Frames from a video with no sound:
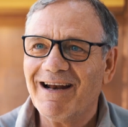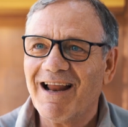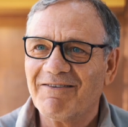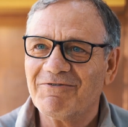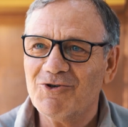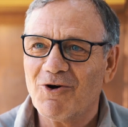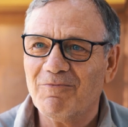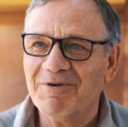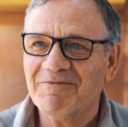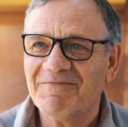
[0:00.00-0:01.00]
life job
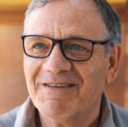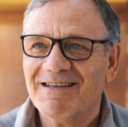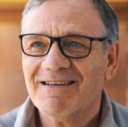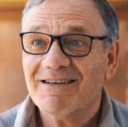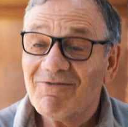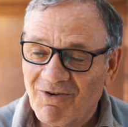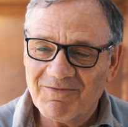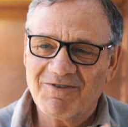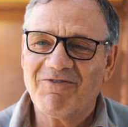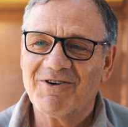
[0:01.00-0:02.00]
from
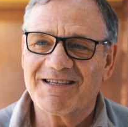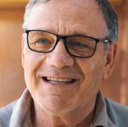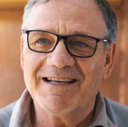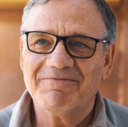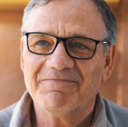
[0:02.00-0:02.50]
the first day.